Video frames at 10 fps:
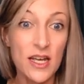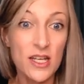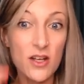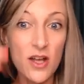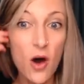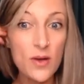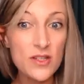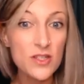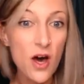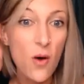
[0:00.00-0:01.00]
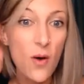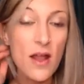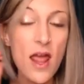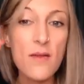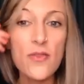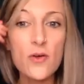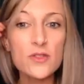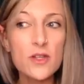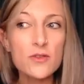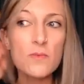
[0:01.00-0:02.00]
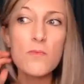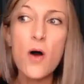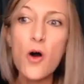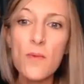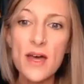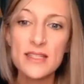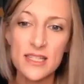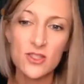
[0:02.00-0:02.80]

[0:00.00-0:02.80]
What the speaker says: and so and those moments,